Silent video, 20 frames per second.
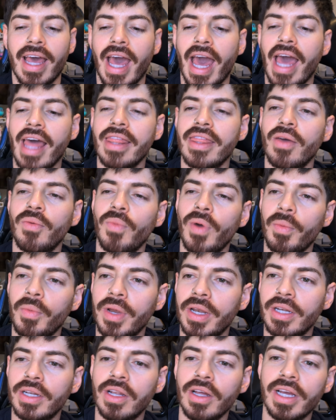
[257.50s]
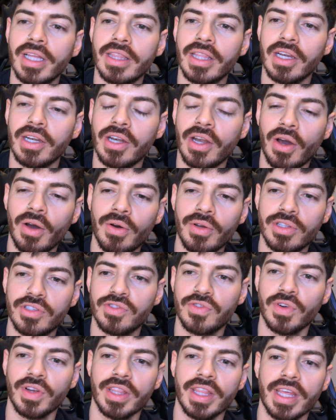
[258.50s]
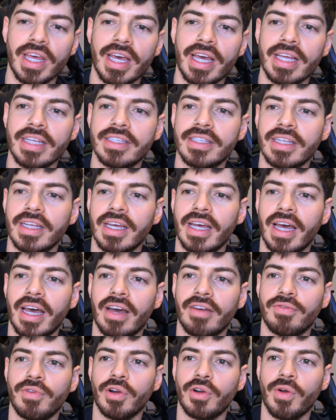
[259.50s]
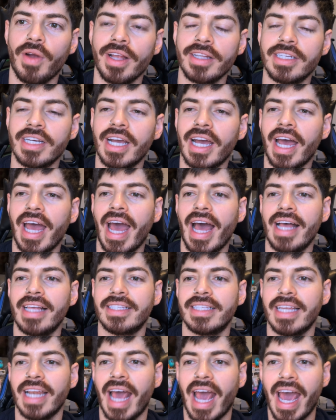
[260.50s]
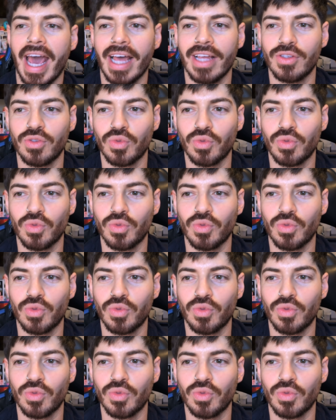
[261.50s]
And then when we look at the notes for this, Fragrantica has it as